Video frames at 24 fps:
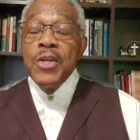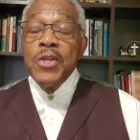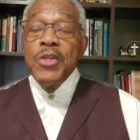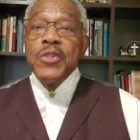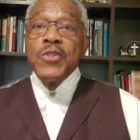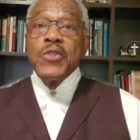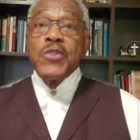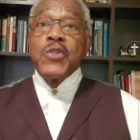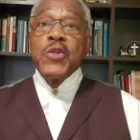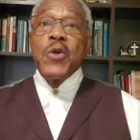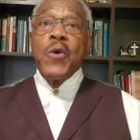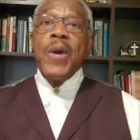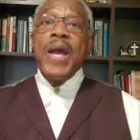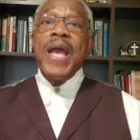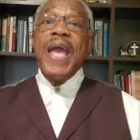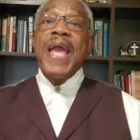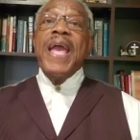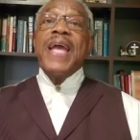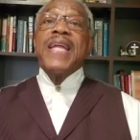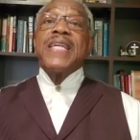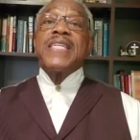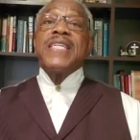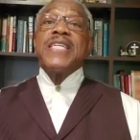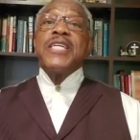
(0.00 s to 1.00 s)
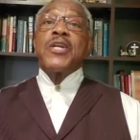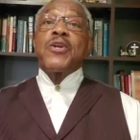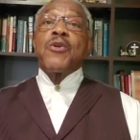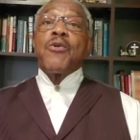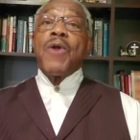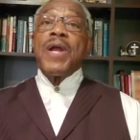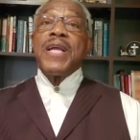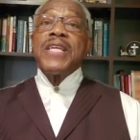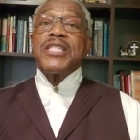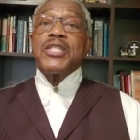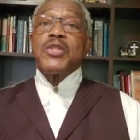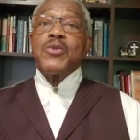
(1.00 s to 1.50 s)
So
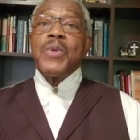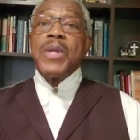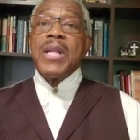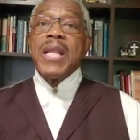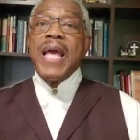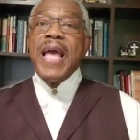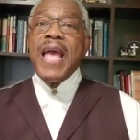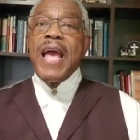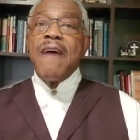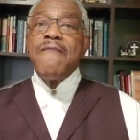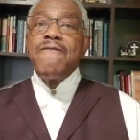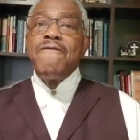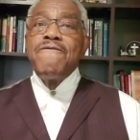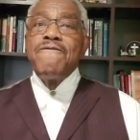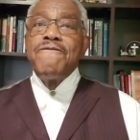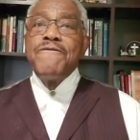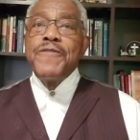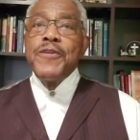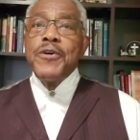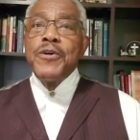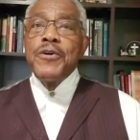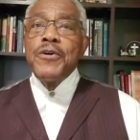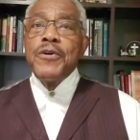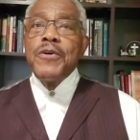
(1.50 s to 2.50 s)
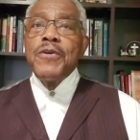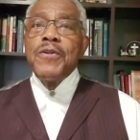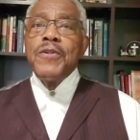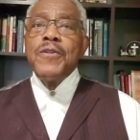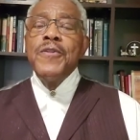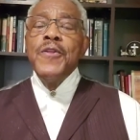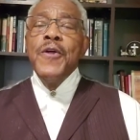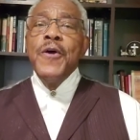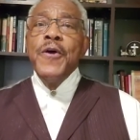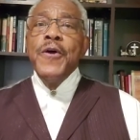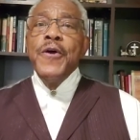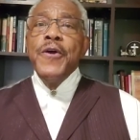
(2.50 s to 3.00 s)
Antichrist will have
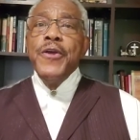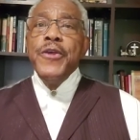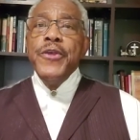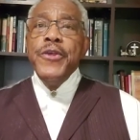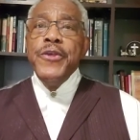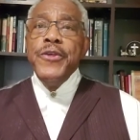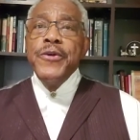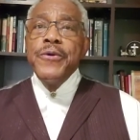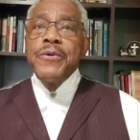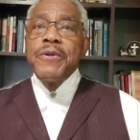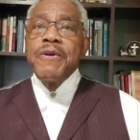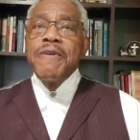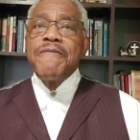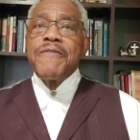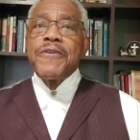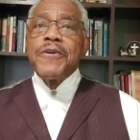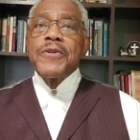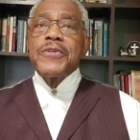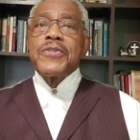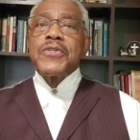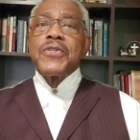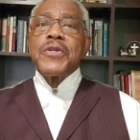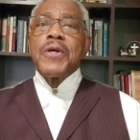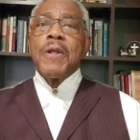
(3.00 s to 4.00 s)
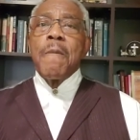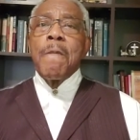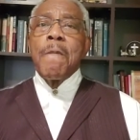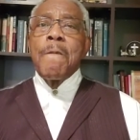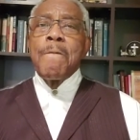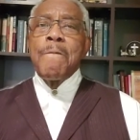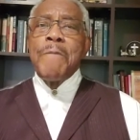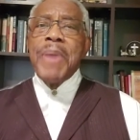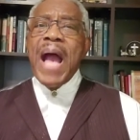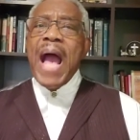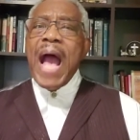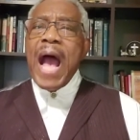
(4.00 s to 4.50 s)
full universal
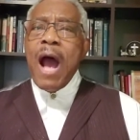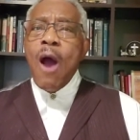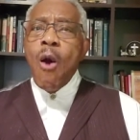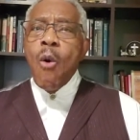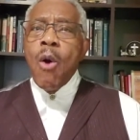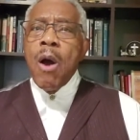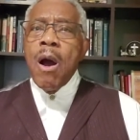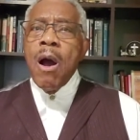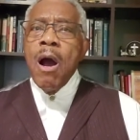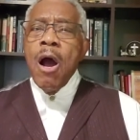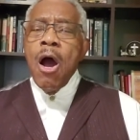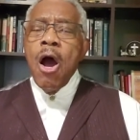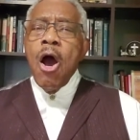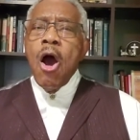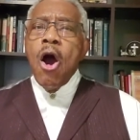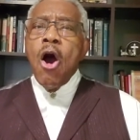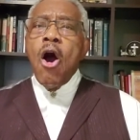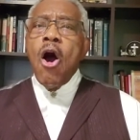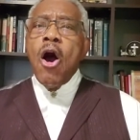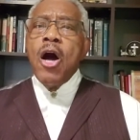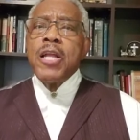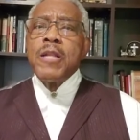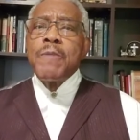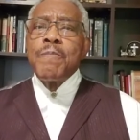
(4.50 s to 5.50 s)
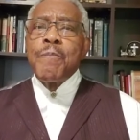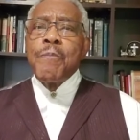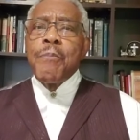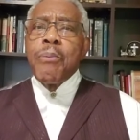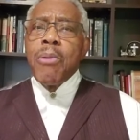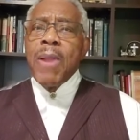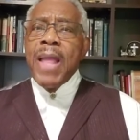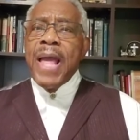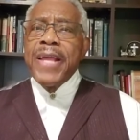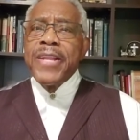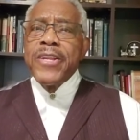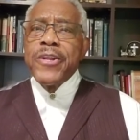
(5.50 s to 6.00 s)
power on
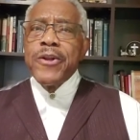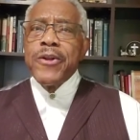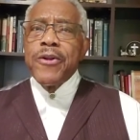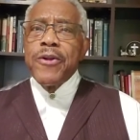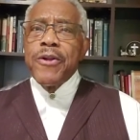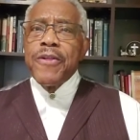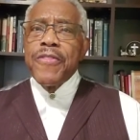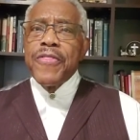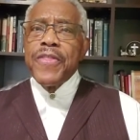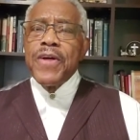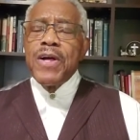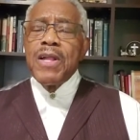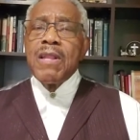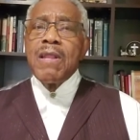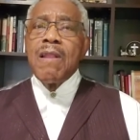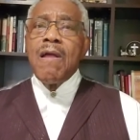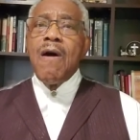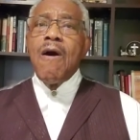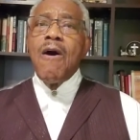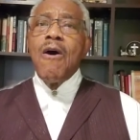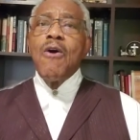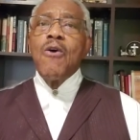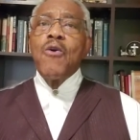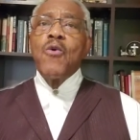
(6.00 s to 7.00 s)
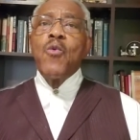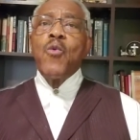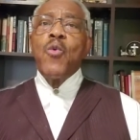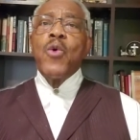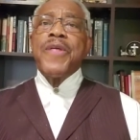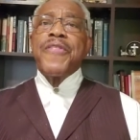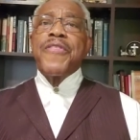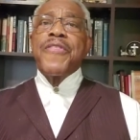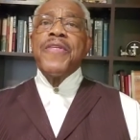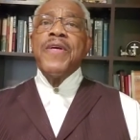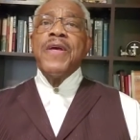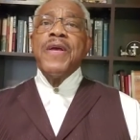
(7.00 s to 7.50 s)
planet earth along
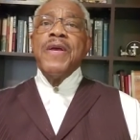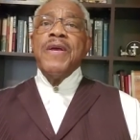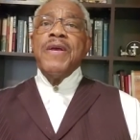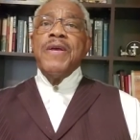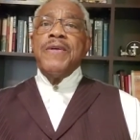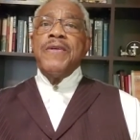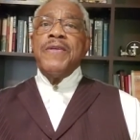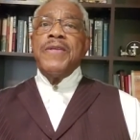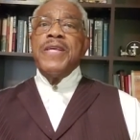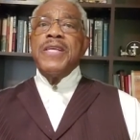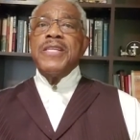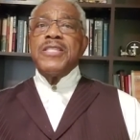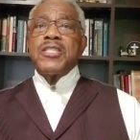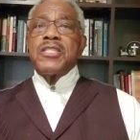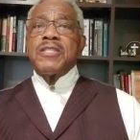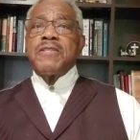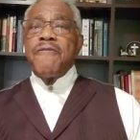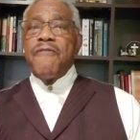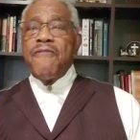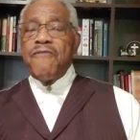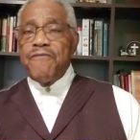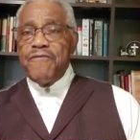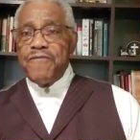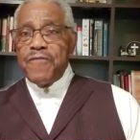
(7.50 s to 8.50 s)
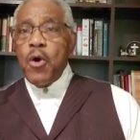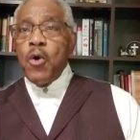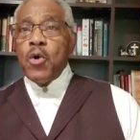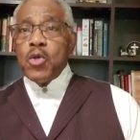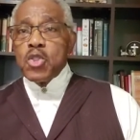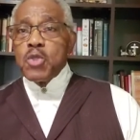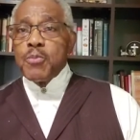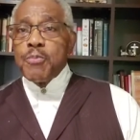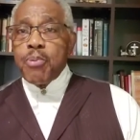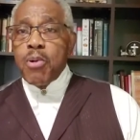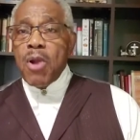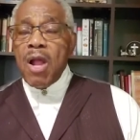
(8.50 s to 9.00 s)
with his
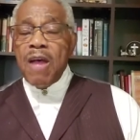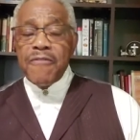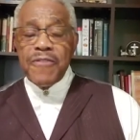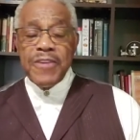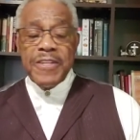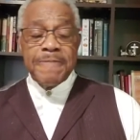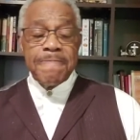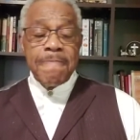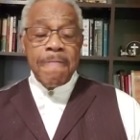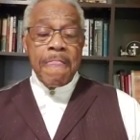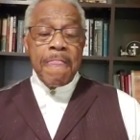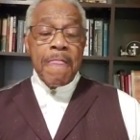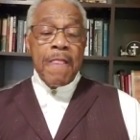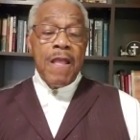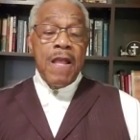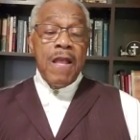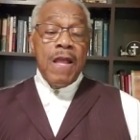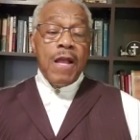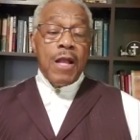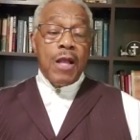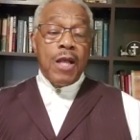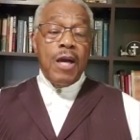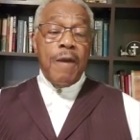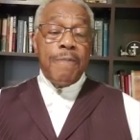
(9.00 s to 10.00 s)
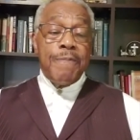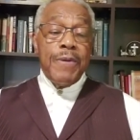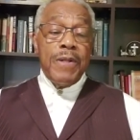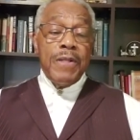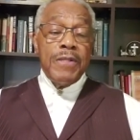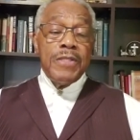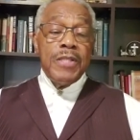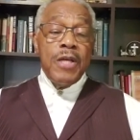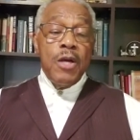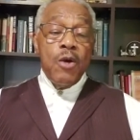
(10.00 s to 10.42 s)
false prophet coupled